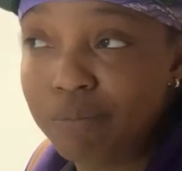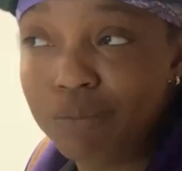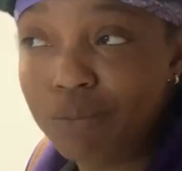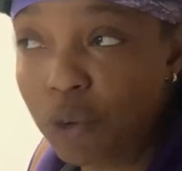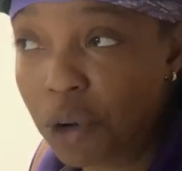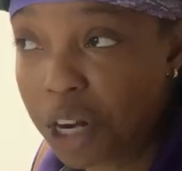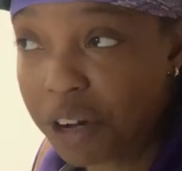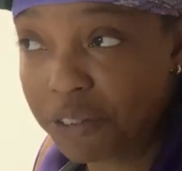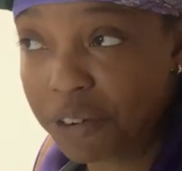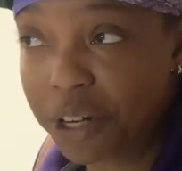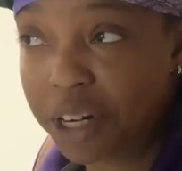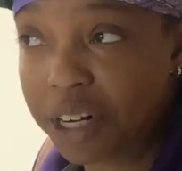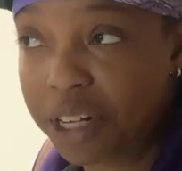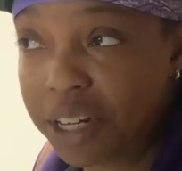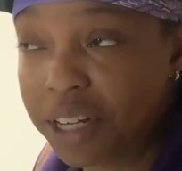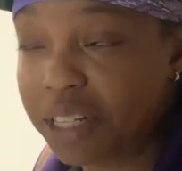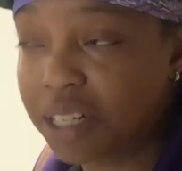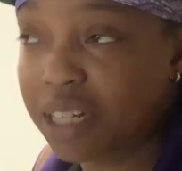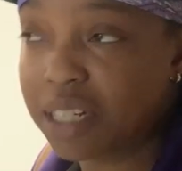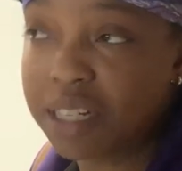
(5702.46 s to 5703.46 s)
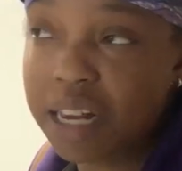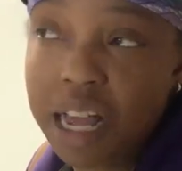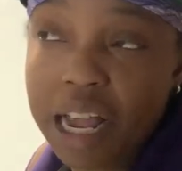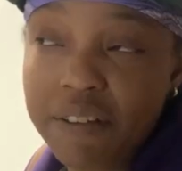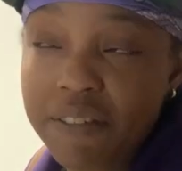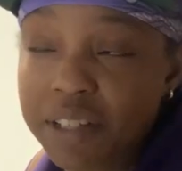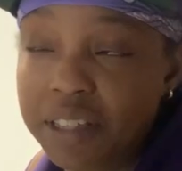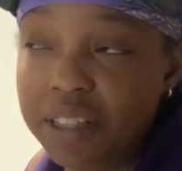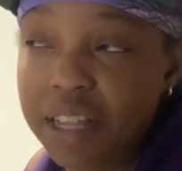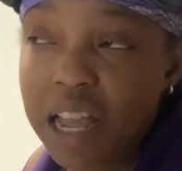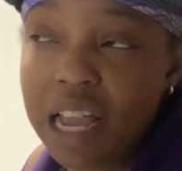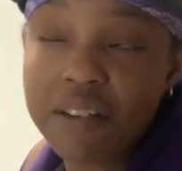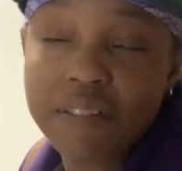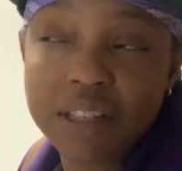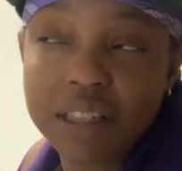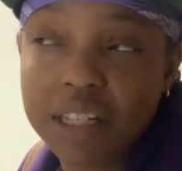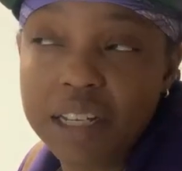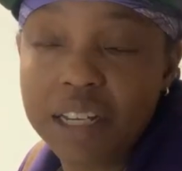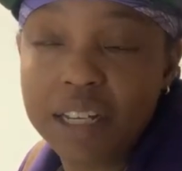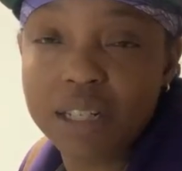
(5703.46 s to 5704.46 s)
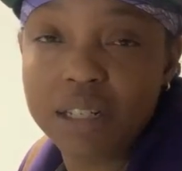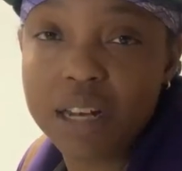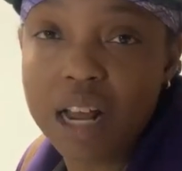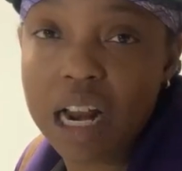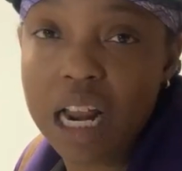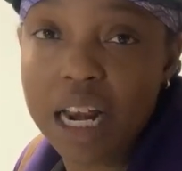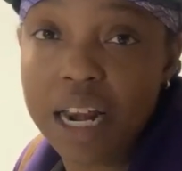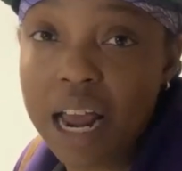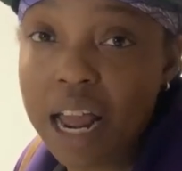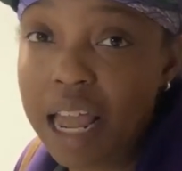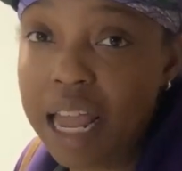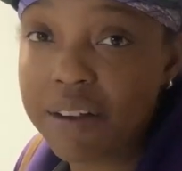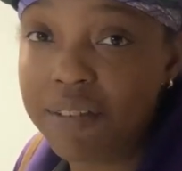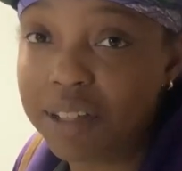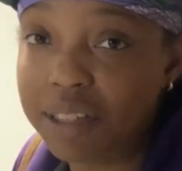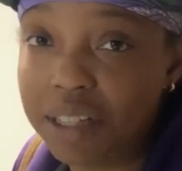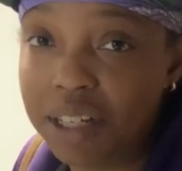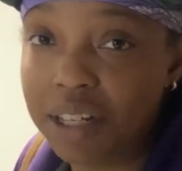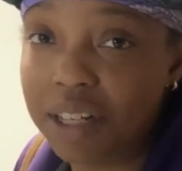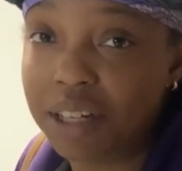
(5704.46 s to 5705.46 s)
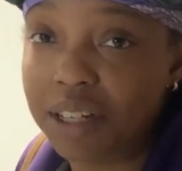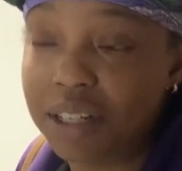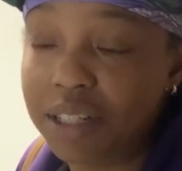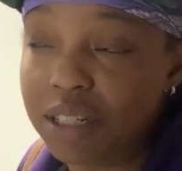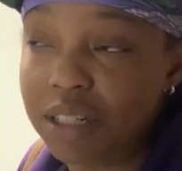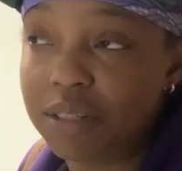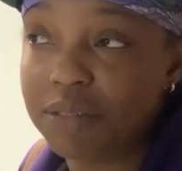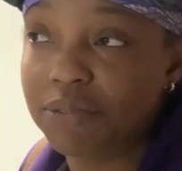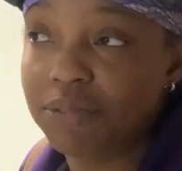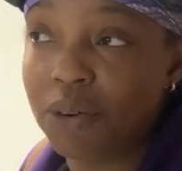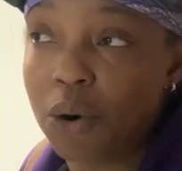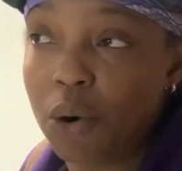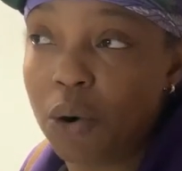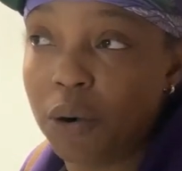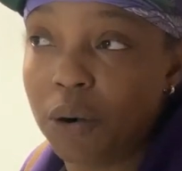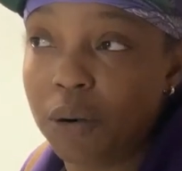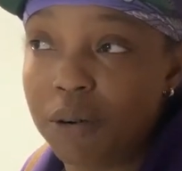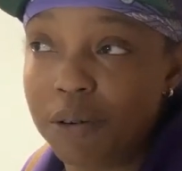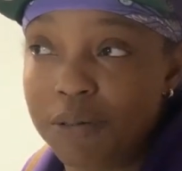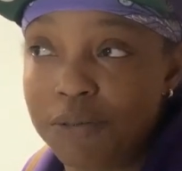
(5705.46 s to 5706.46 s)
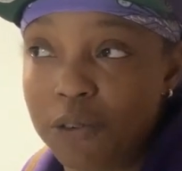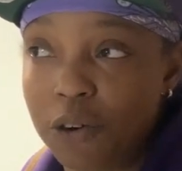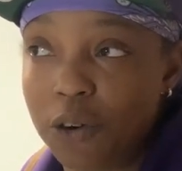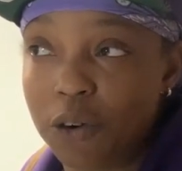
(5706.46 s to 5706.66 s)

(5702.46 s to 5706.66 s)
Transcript: whatever it is, because not everything is for